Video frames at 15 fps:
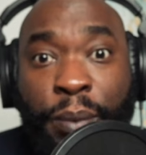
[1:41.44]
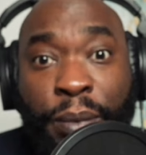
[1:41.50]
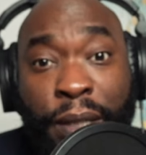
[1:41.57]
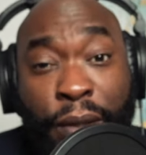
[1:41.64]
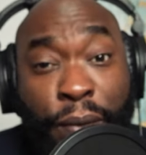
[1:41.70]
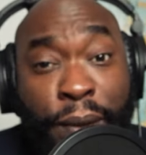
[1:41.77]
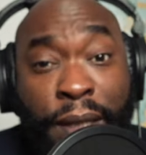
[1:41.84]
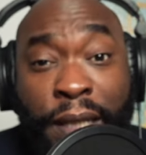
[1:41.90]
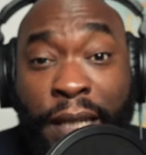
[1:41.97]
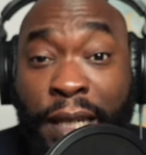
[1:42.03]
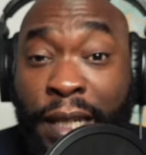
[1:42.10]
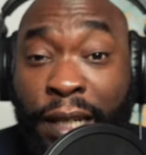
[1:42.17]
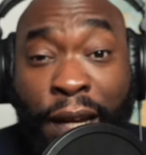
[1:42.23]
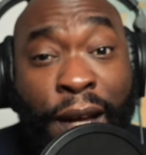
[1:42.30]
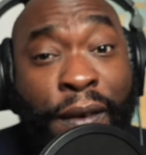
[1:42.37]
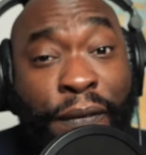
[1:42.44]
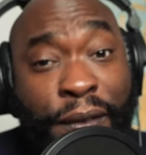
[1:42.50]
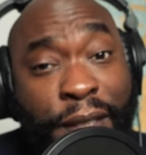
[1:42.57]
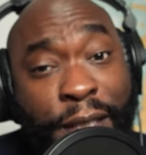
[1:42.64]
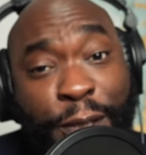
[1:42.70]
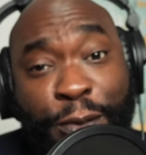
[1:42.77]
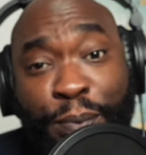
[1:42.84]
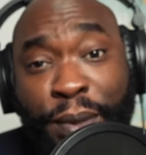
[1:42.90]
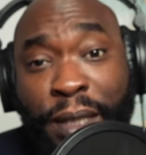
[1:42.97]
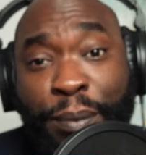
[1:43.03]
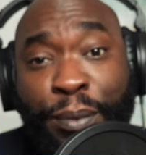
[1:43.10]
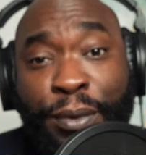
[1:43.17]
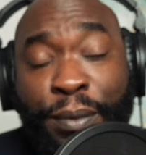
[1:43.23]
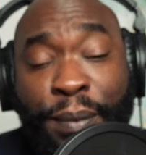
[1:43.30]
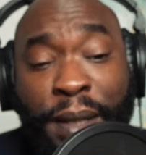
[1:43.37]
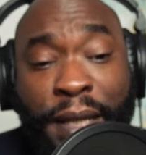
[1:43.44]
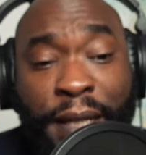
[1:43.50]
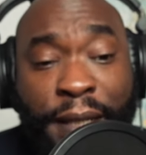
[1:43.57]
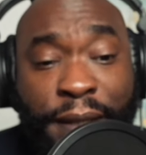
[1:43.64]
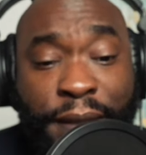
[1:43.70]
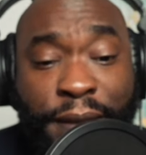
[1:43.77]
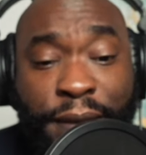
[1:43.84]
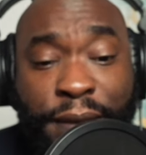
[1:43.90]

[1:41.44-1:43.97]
But we getting off of these people, man.